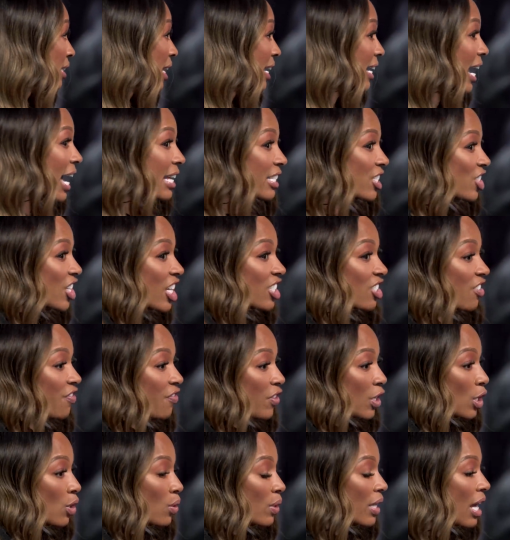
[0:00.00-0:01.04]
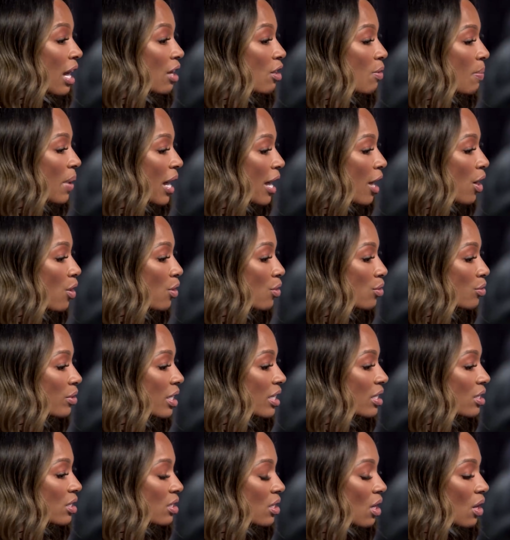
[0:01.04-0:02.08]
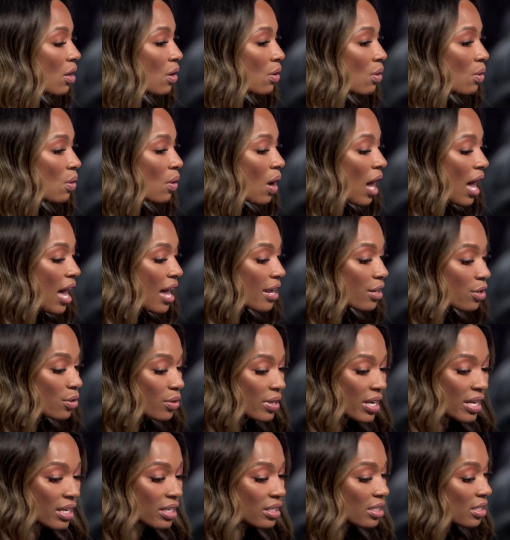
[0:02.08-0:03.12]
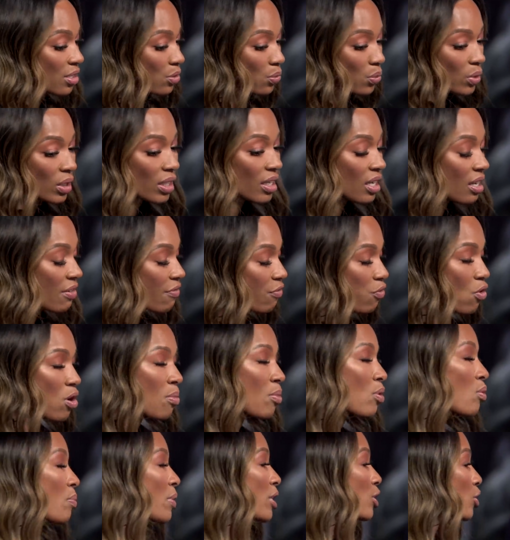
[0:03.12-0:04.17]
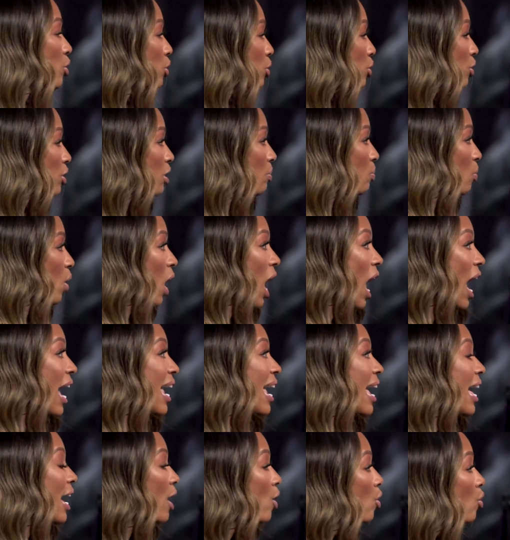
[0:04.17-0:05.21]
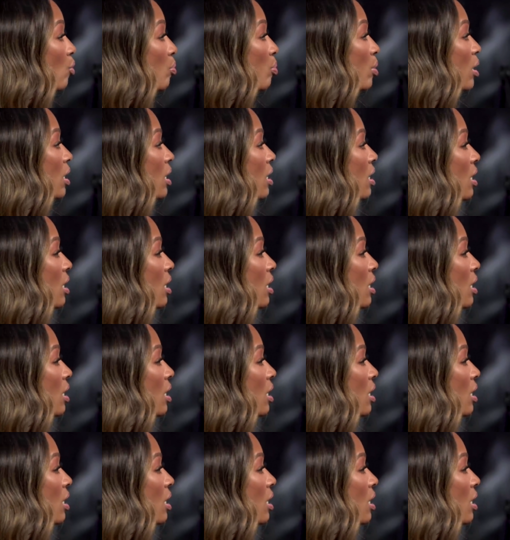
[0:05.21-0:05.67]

Like I just had to figure it out on my own. And mm-hmm. so I created this really informal mentorship where I help